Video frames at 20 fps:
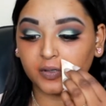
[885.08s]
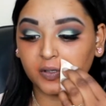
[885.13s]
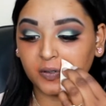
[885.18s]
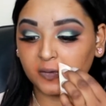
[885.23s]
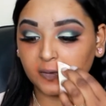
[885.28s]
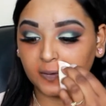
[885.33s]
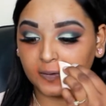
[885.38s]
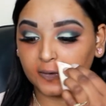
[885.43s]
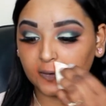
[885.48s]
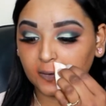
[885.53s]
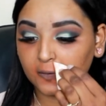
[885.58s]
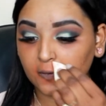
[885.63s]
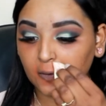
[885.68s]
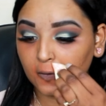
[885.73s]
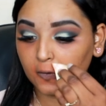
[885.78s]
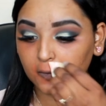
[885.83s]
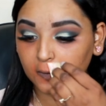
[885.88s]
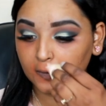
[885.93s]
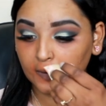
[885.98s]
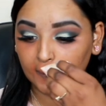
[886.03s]
and then
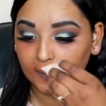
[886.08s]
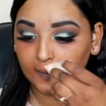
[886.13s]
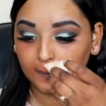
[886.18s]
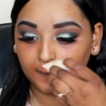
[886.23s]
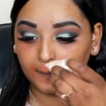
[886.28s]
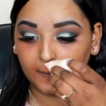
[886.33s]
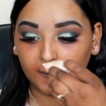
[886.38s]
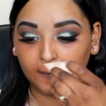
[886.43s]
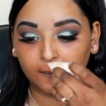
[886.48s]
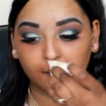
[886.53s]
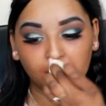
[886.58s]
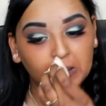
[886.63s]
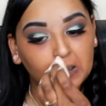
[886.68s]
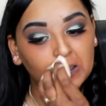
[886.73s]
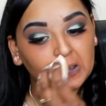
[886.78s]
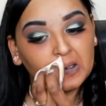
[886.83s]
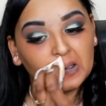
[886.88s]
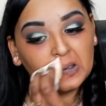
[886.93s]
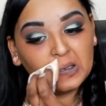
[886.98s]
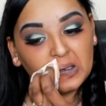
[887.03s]
around the love
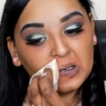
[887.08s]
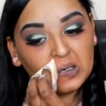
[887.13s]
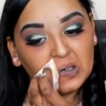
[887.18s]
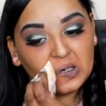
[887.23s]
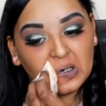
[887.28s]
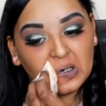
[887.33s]
area